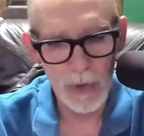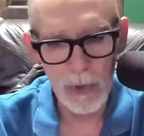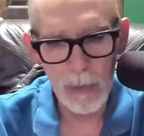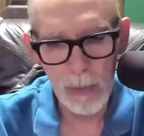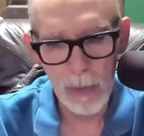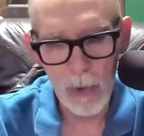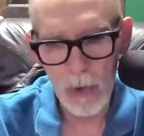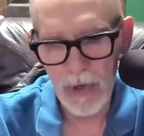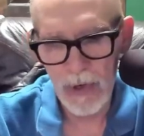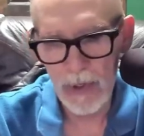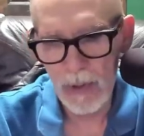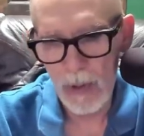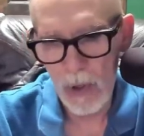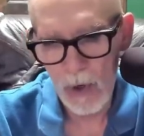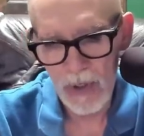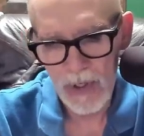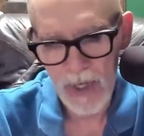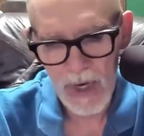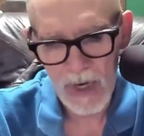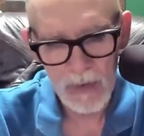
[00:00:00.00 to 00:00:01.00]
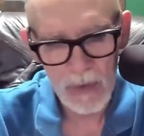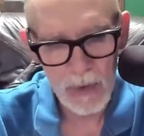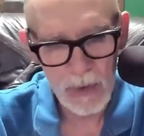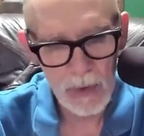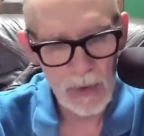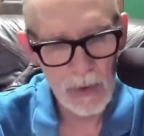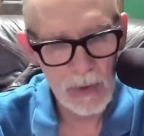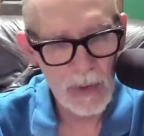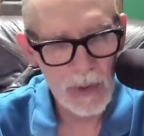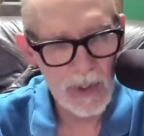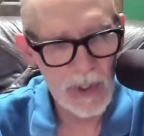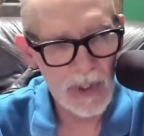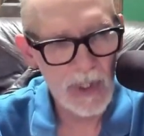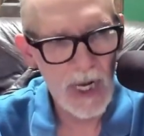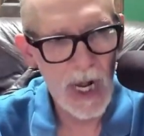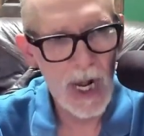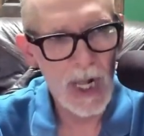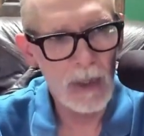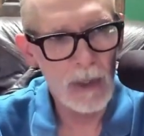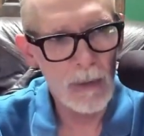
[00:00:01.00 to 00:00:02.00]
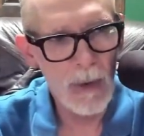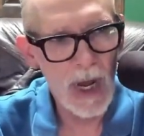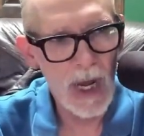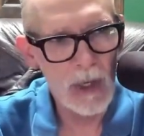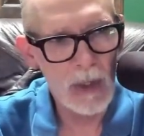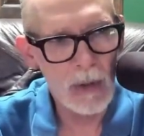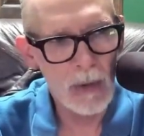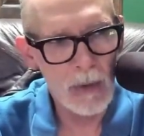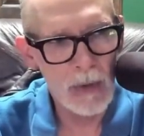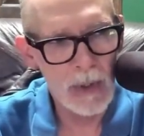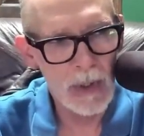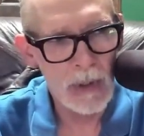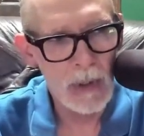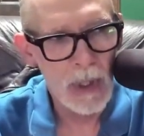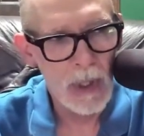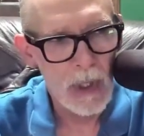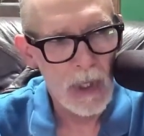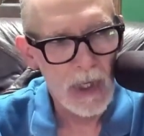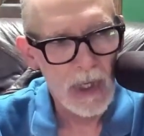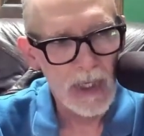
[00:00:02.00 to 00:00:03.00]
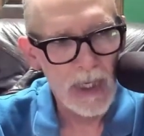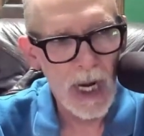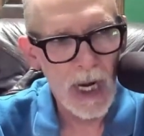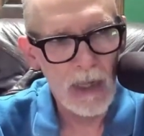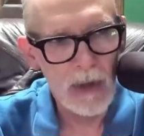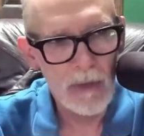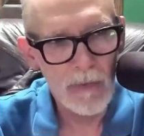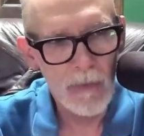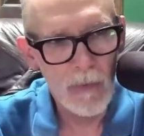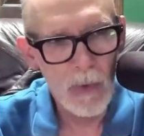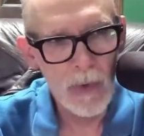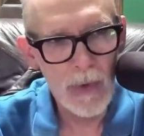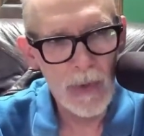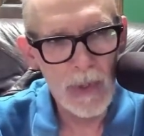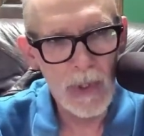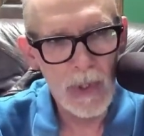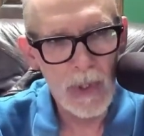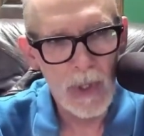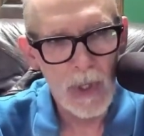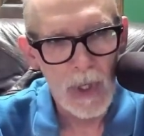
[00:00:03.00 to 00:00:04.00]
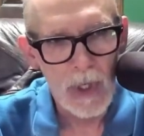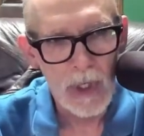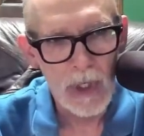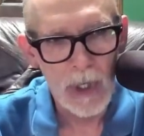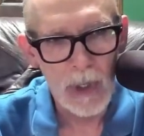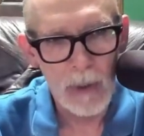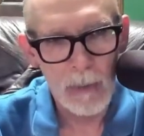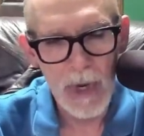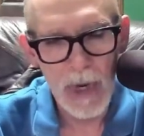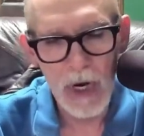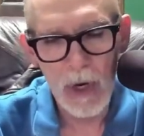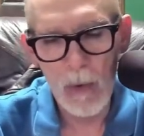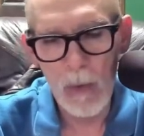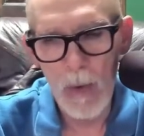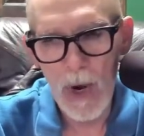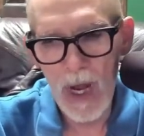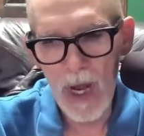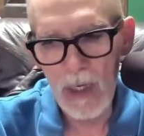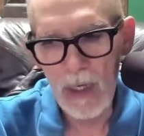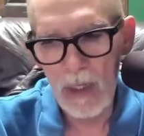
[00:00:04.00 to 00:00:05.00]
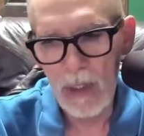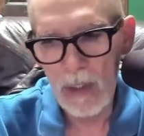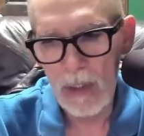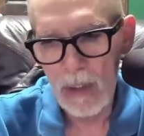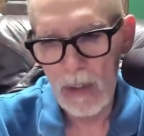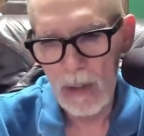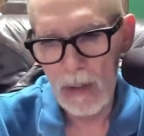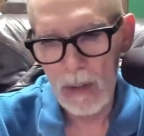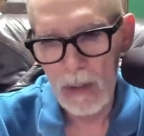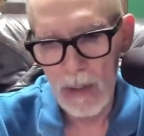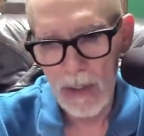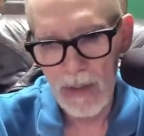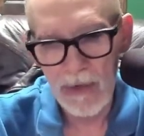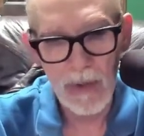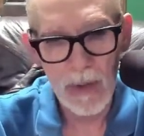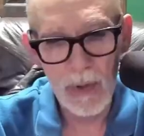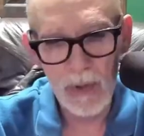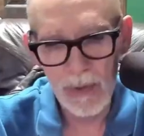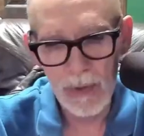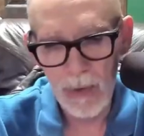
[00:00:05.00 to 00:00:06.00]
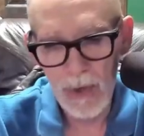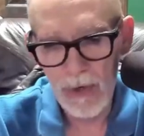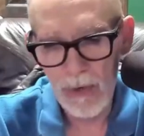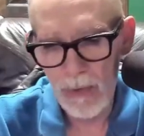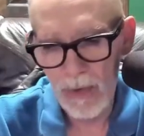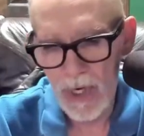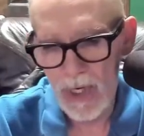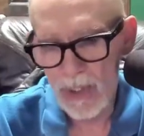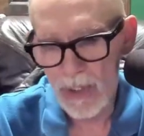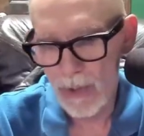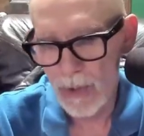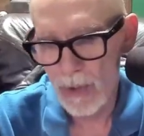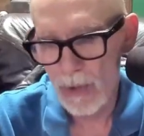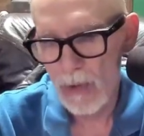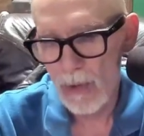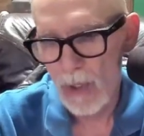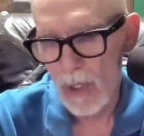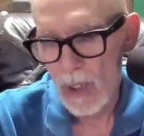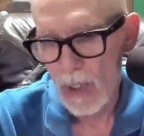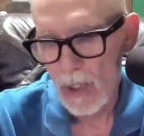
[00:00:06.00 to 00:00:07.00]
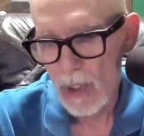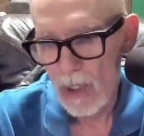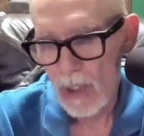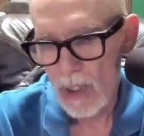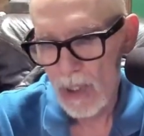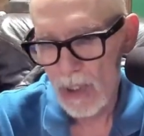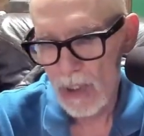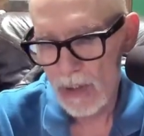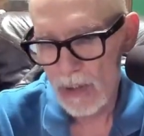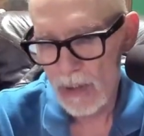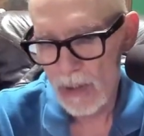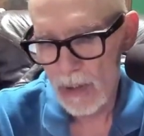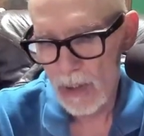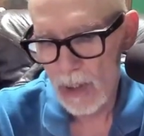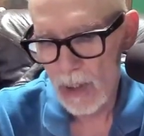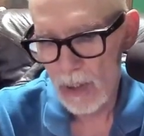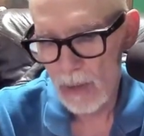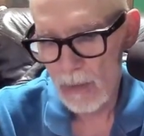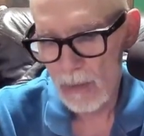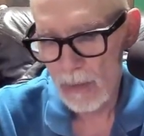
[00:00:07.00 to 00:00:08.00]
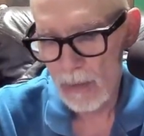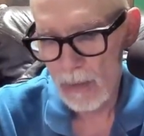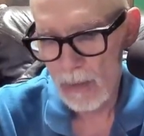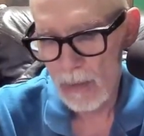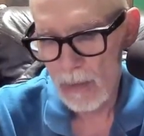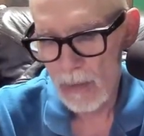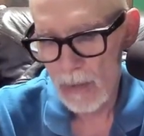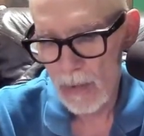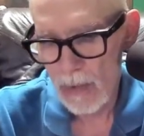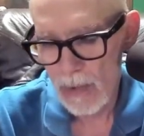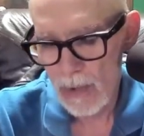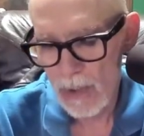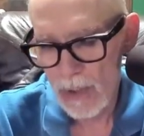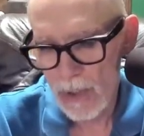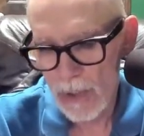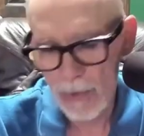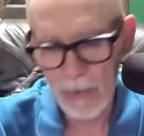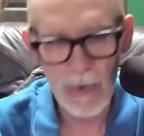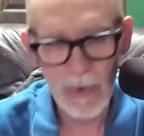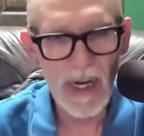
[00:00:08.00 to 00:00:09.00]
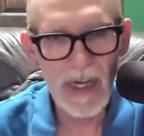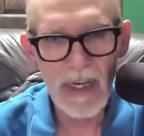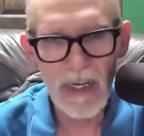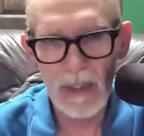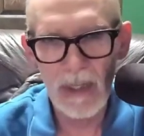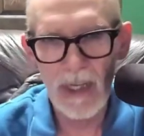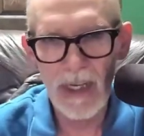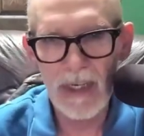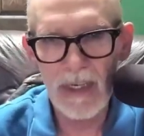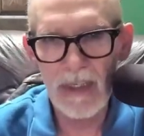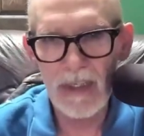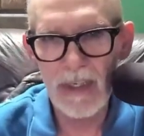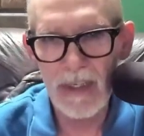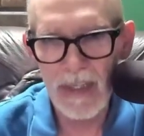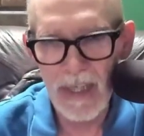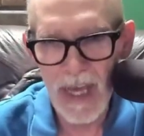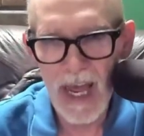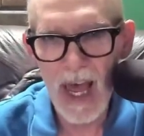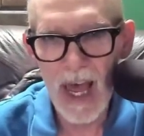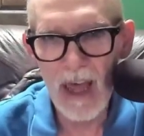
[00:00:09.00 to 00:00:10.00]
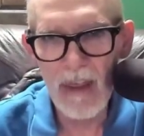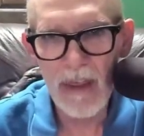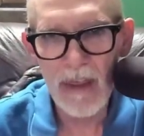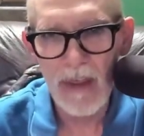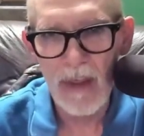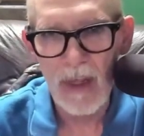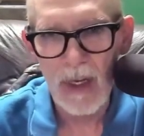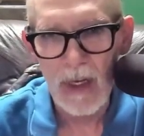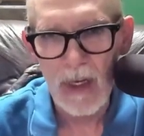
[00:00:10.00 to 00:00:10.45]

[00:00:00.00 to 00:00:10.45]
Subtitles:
your point, all you have to do is look at Colorado and California. Marijuana, even though it's recreational, it's uh, it's regulated to death,